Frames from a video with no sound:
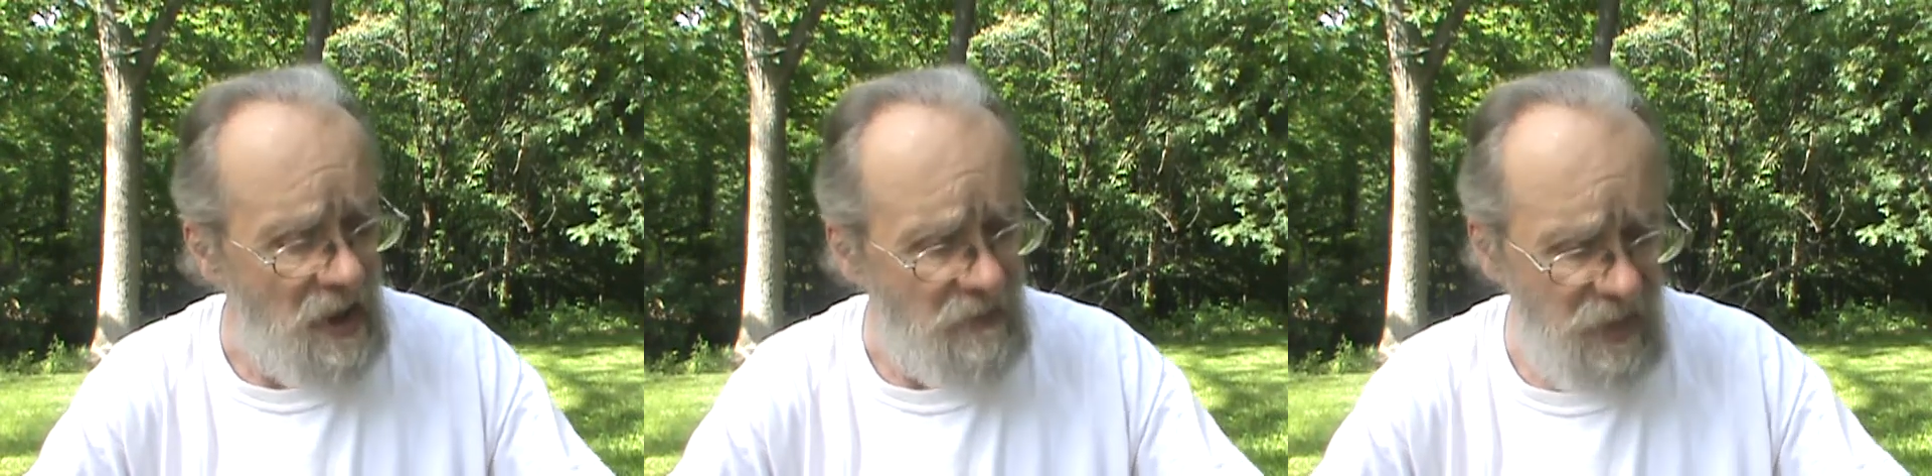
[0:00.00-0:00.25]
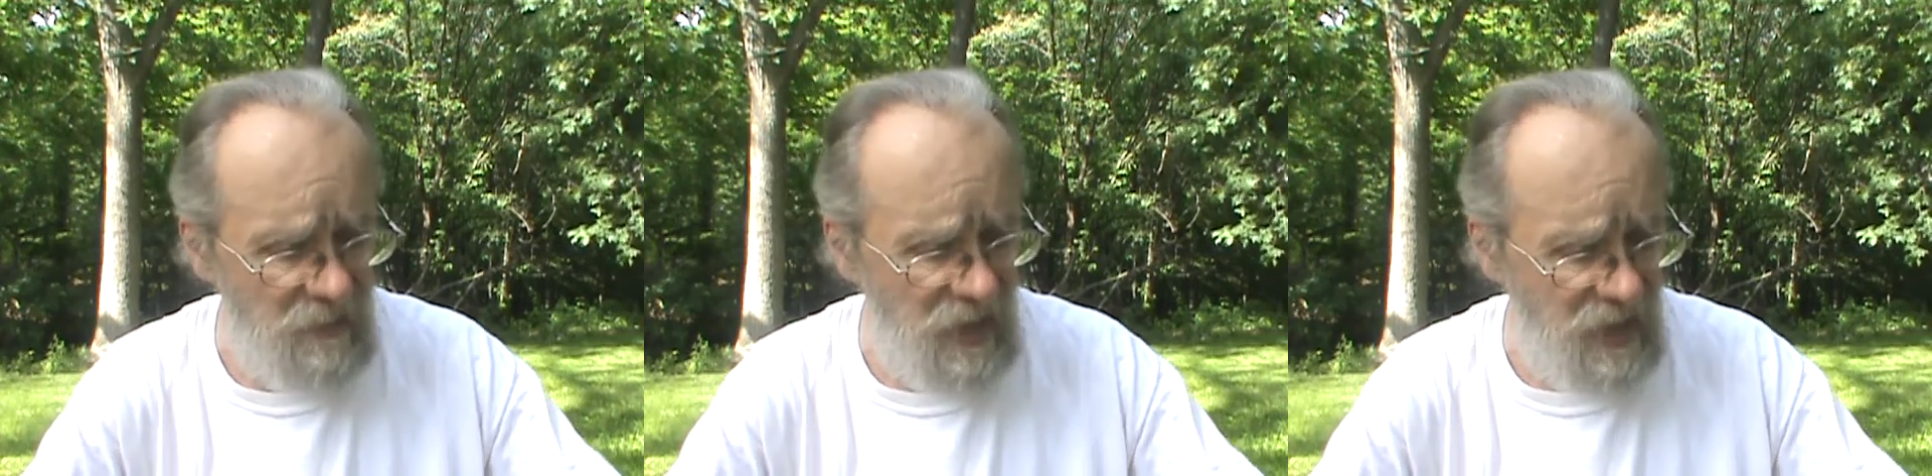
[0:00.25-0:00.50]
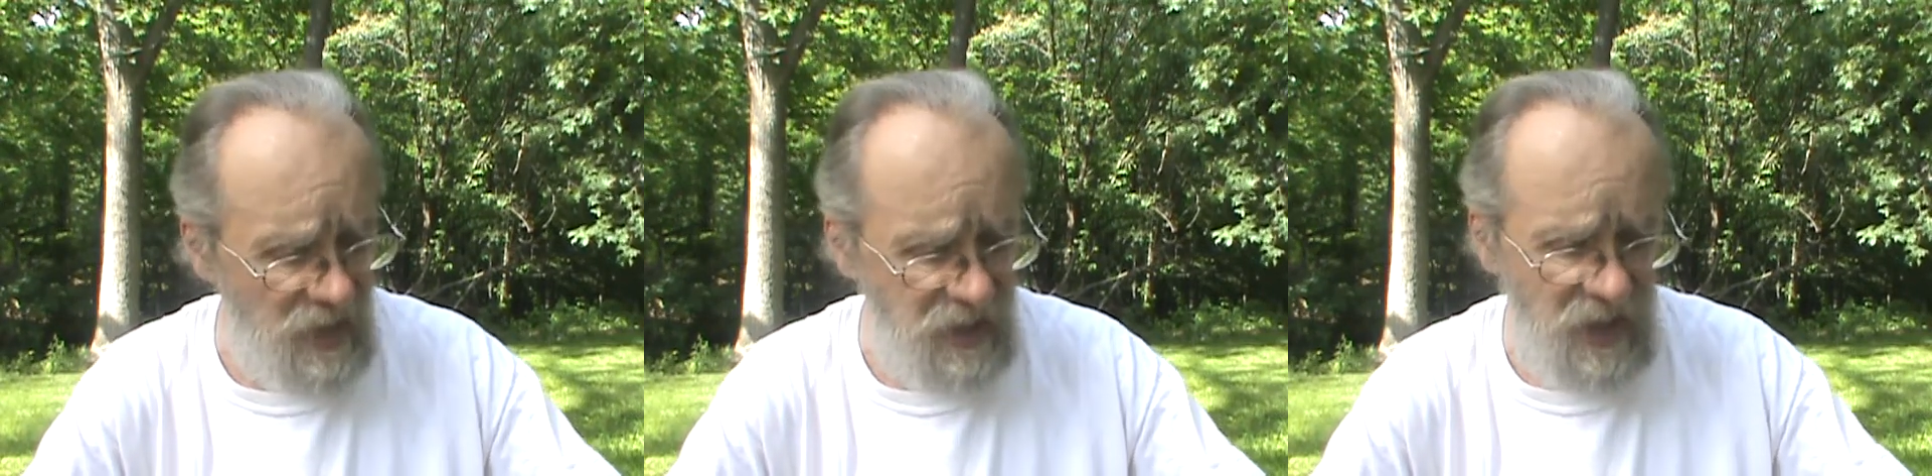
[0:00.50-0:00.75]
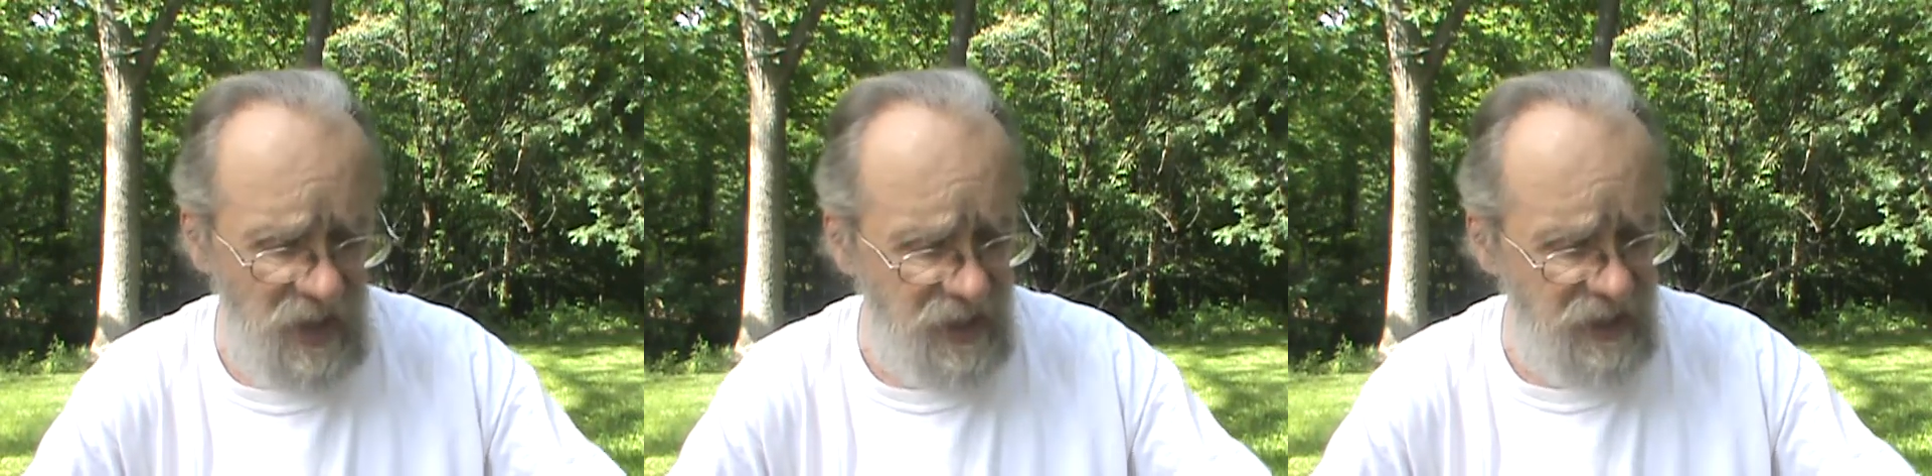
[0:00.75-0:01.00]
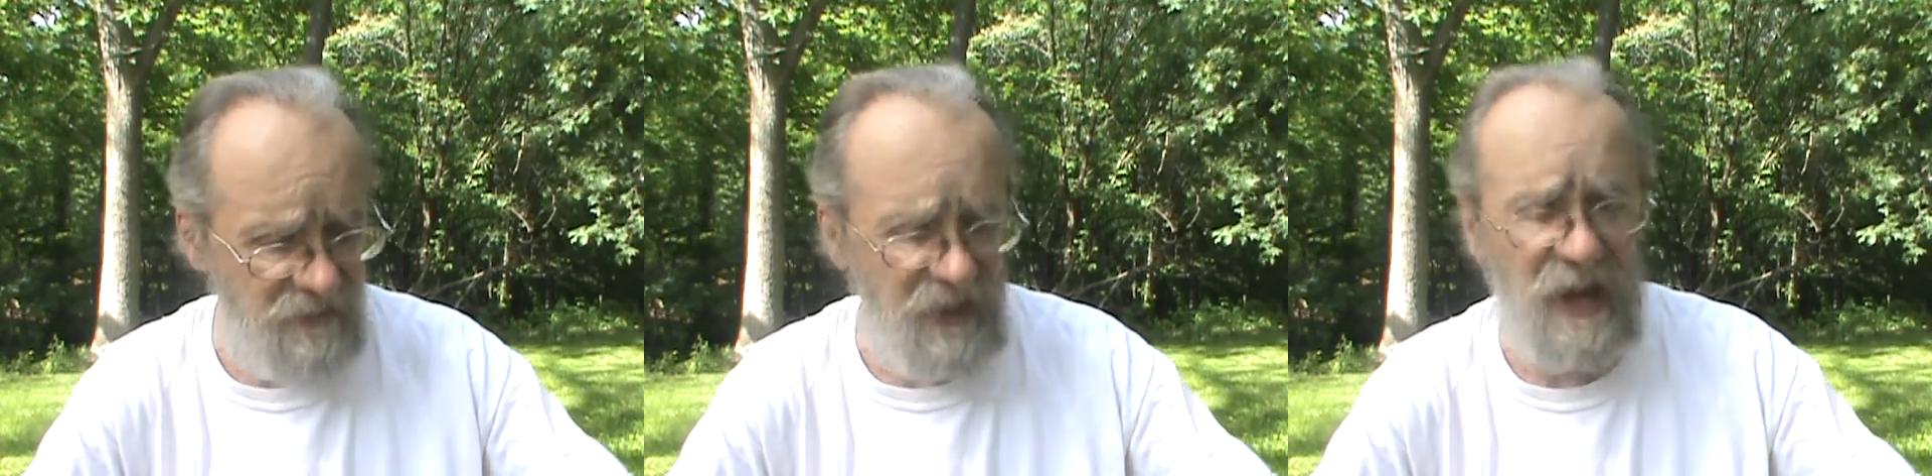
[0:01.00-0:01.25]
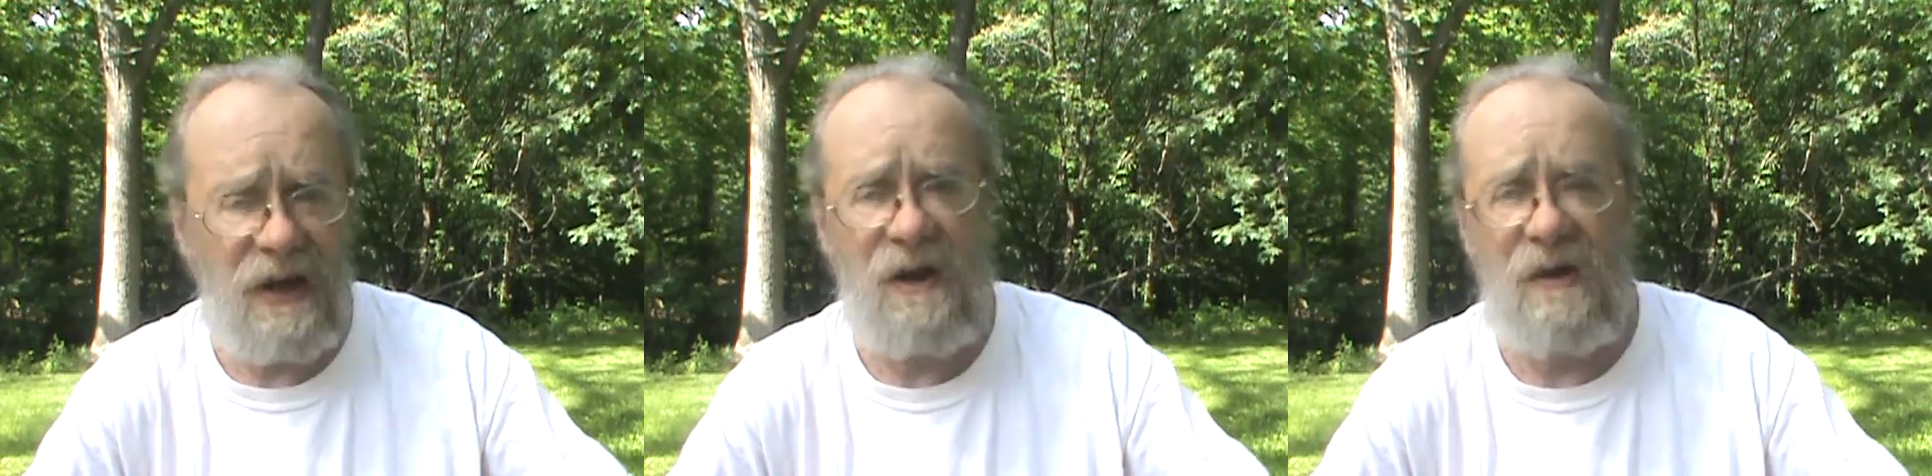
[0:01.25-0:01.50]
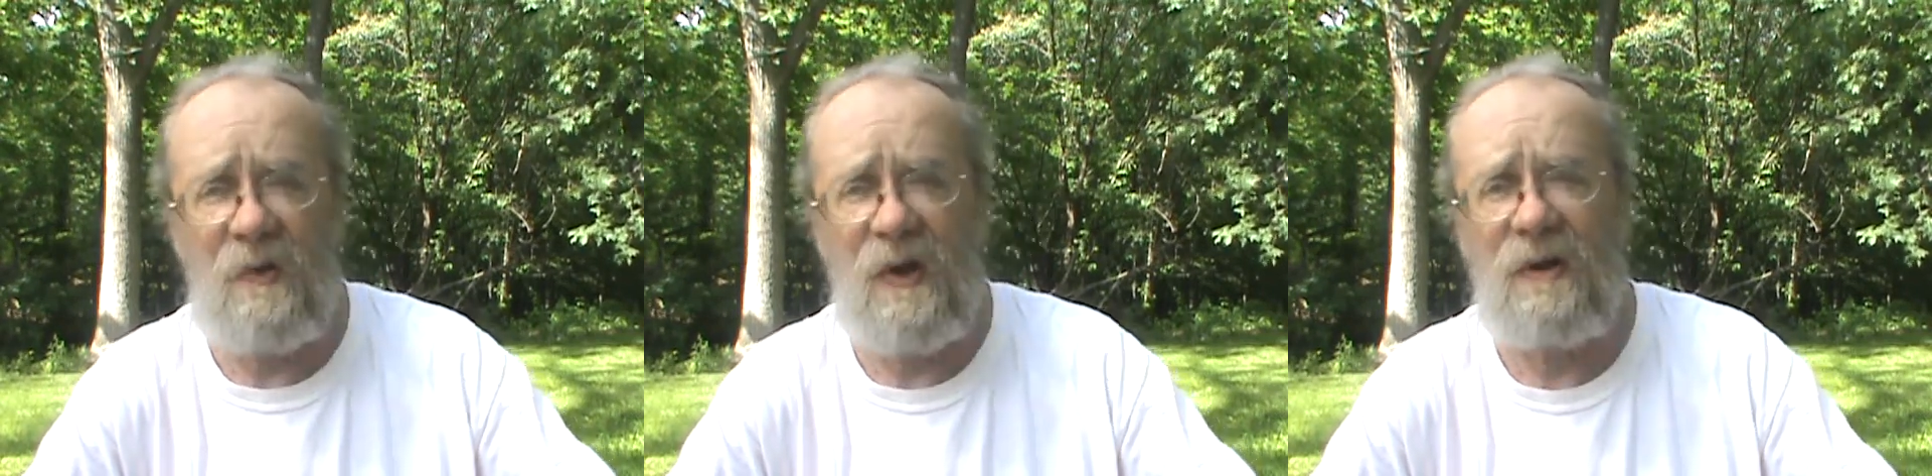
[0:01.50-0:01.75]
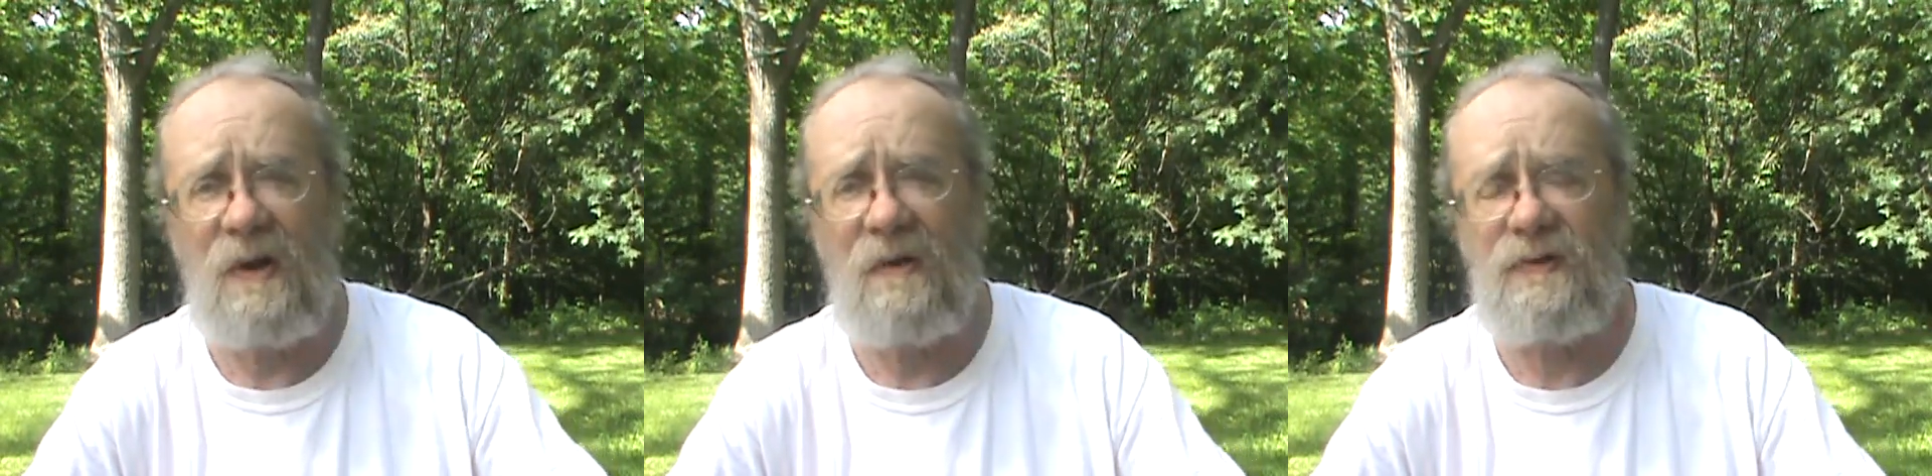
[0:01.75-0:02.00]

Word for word: Anyway, I, I debated on whether